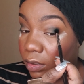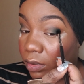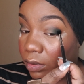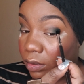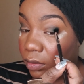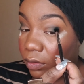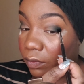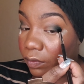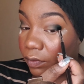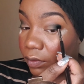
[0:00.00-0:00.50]

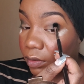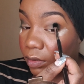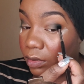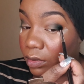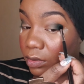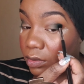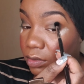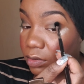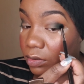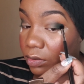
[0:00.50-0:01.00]
And they're
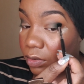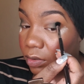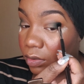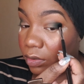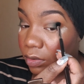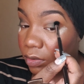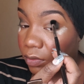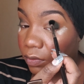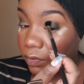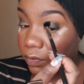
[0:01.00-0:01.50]
really
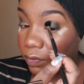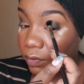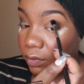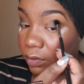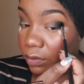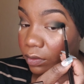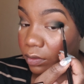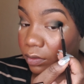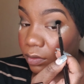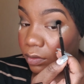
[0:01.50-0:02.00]

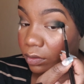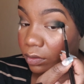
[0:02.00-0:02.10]
soft.